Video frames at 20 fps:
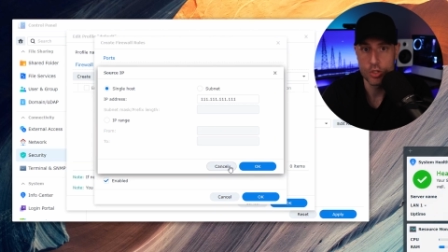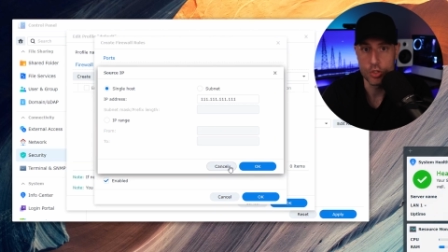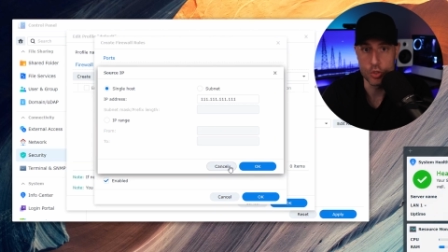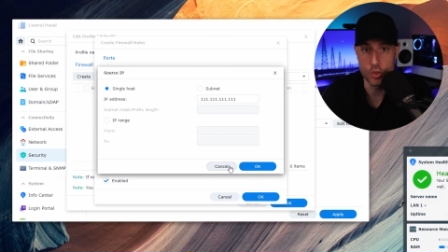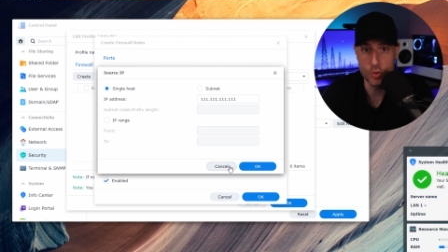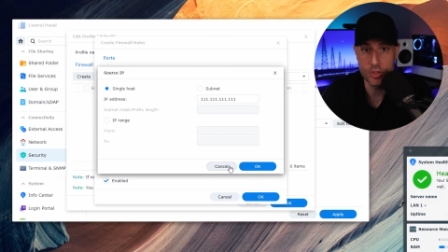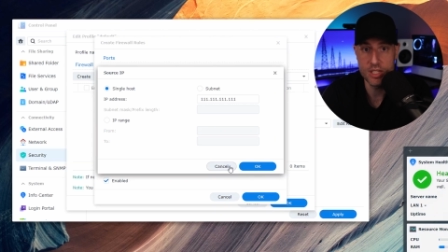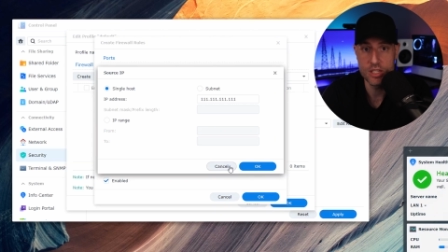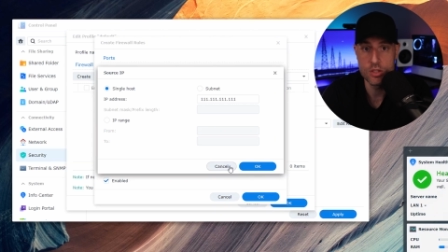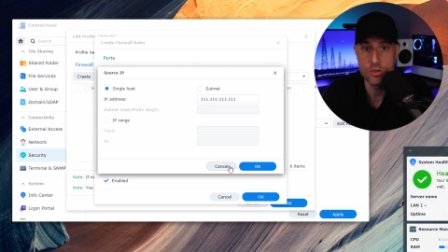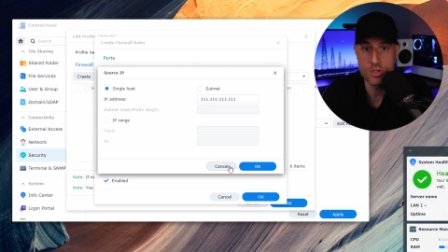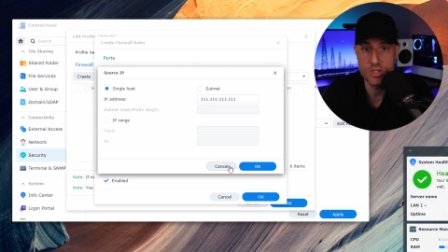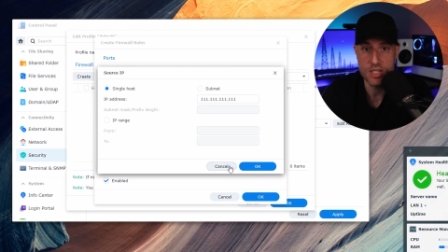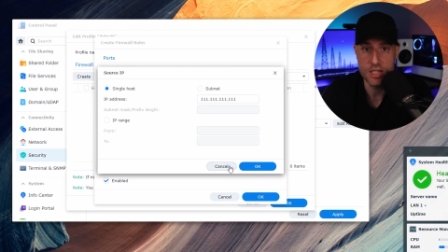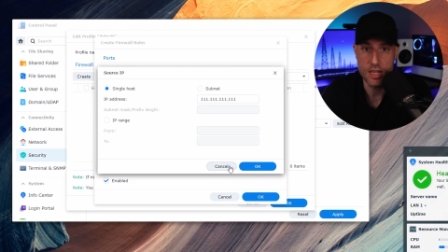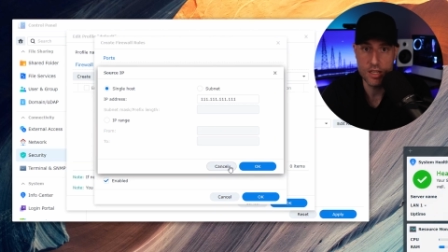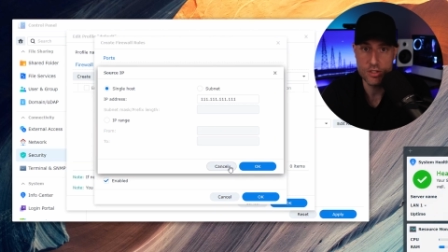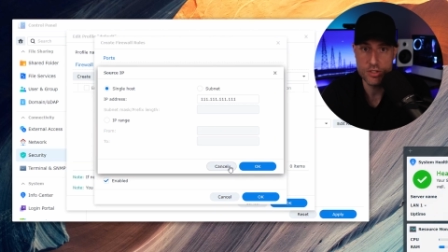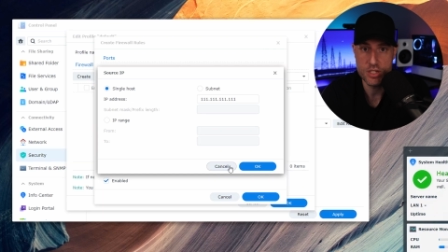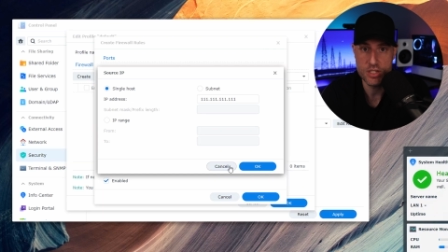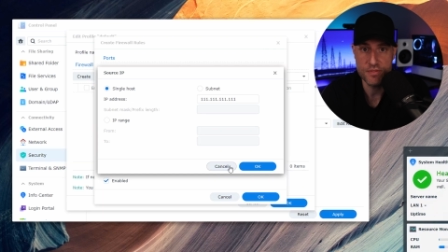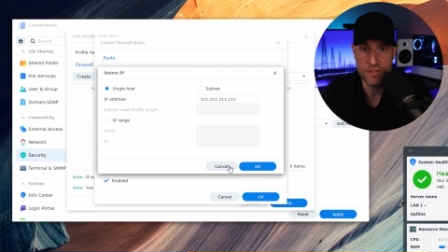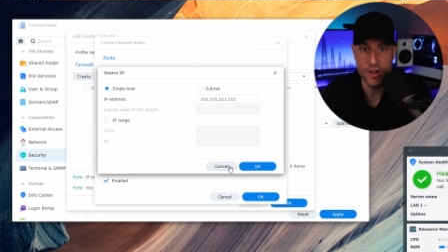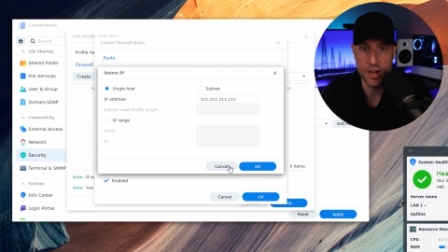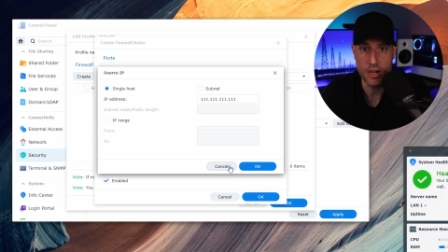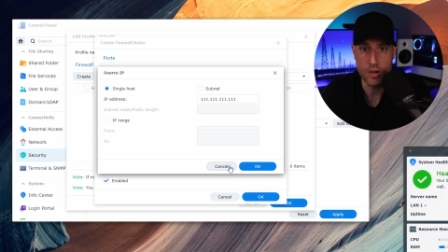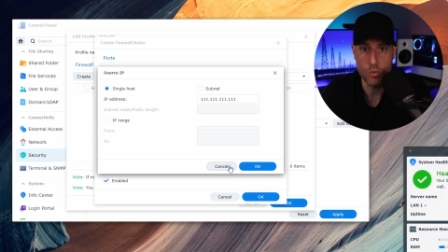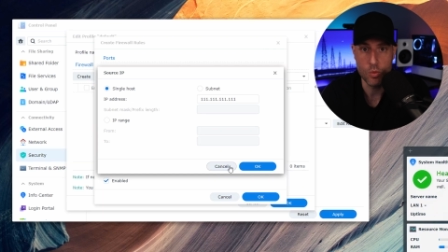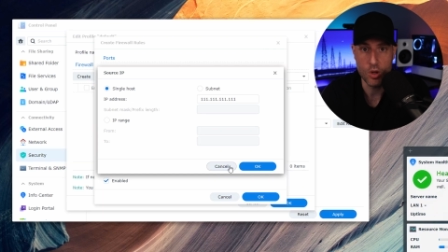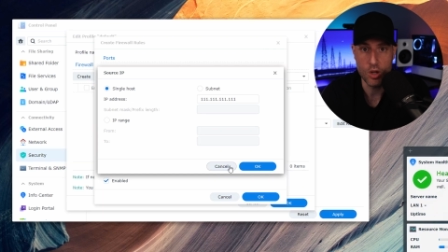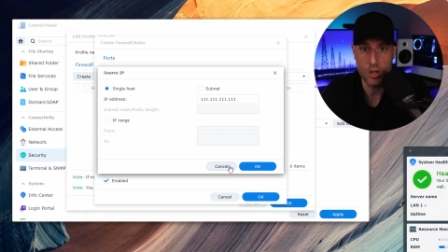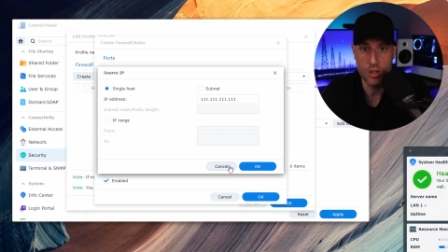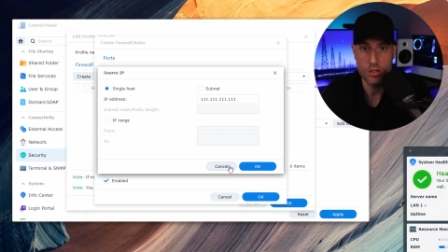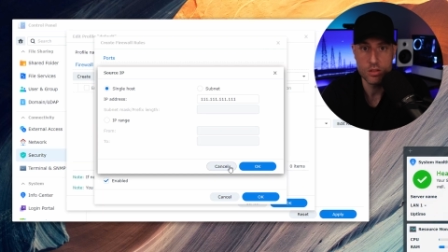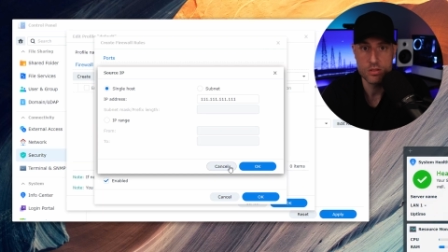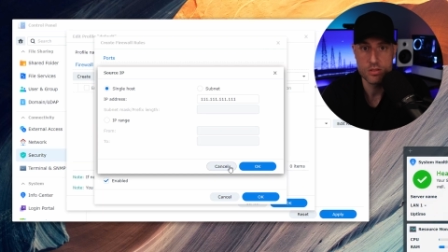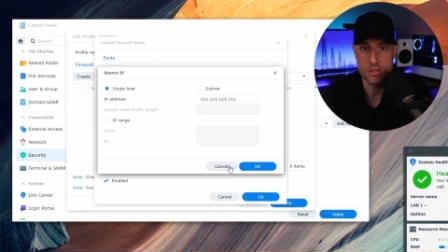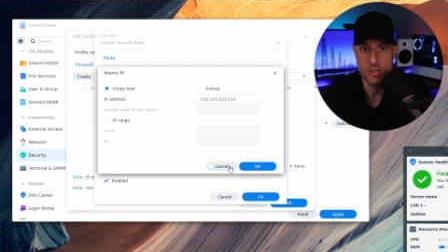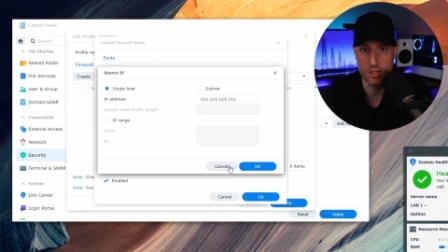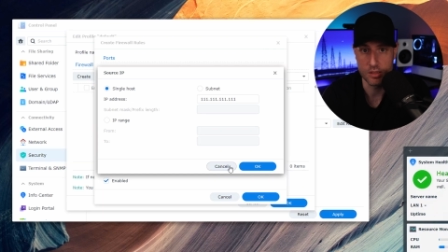You can use Synology's
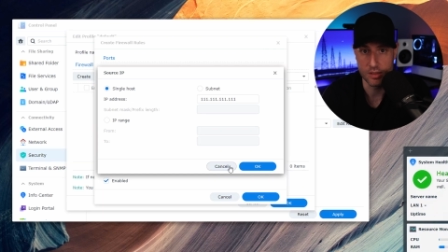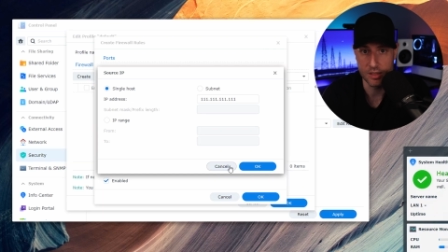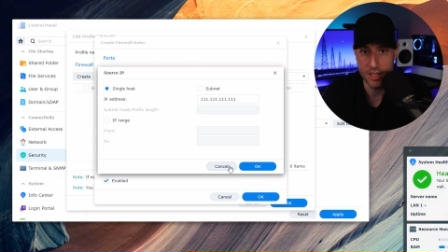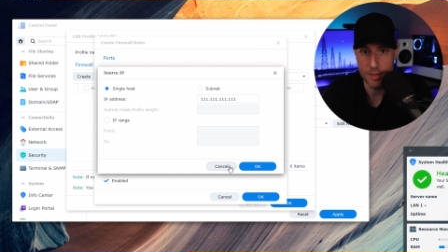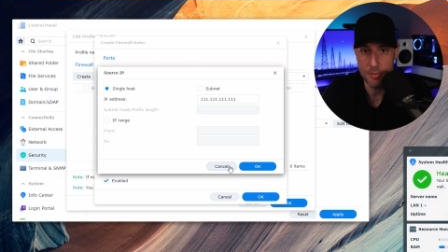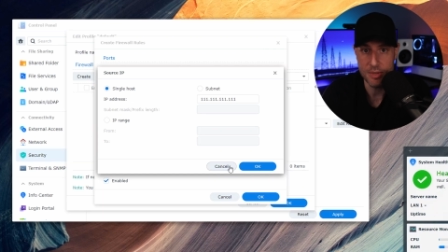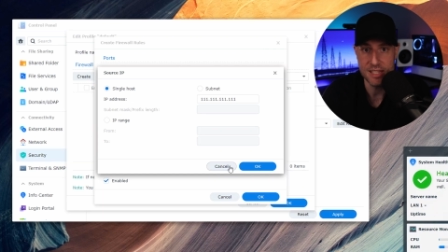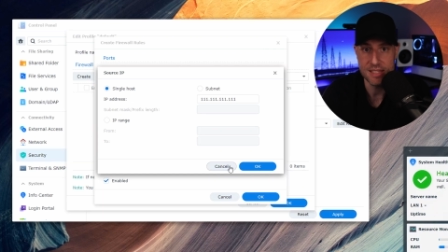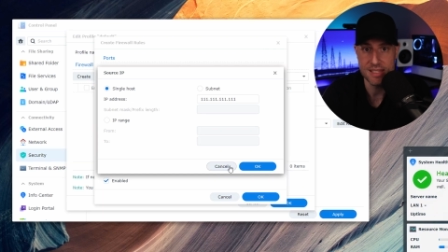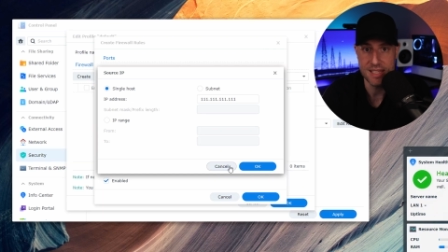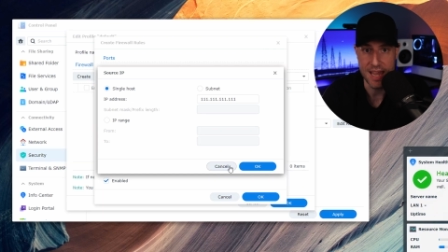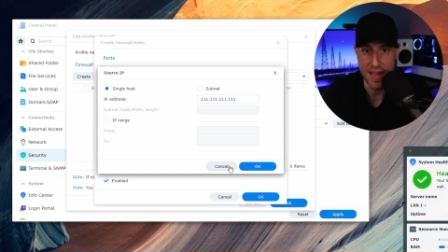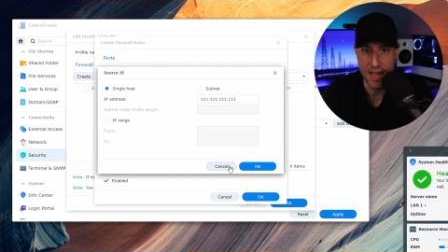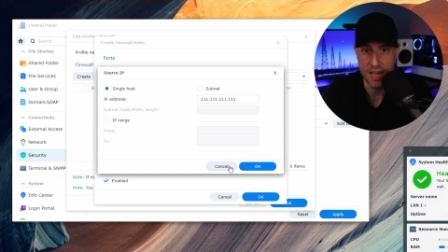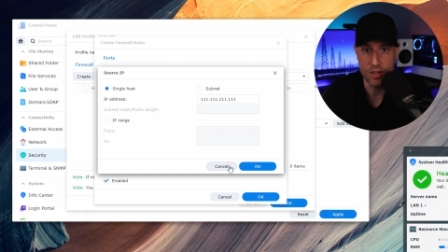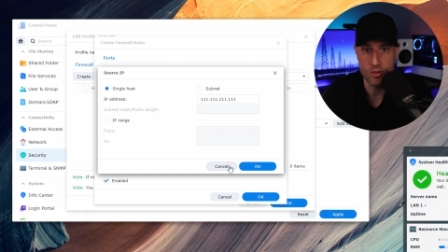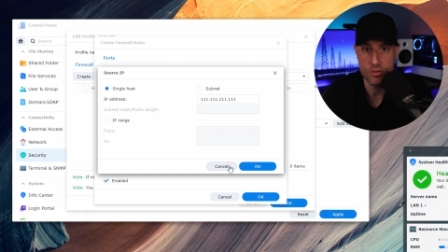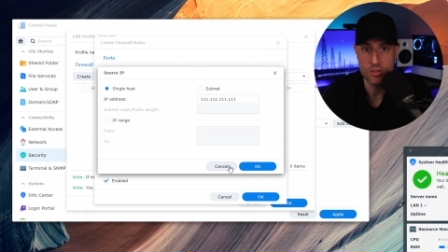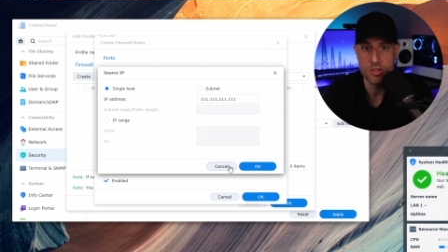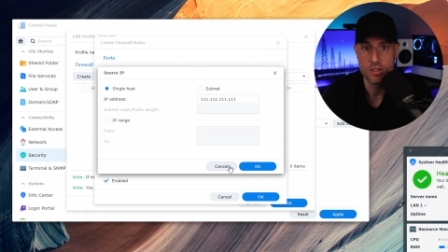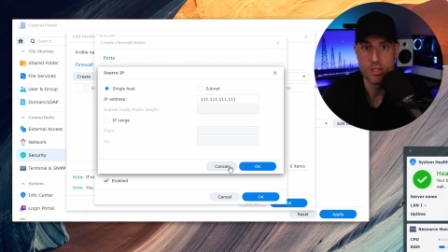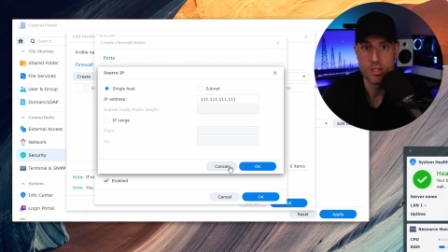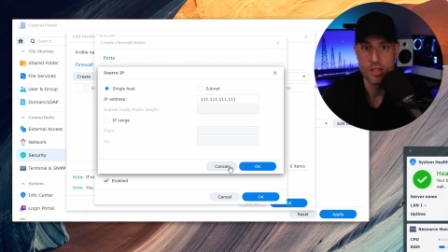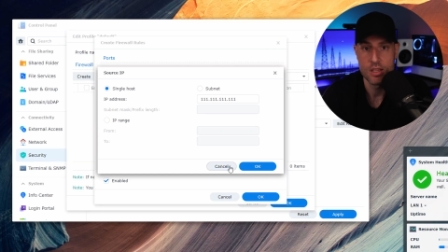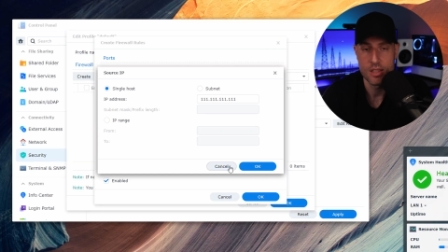firewall to limit down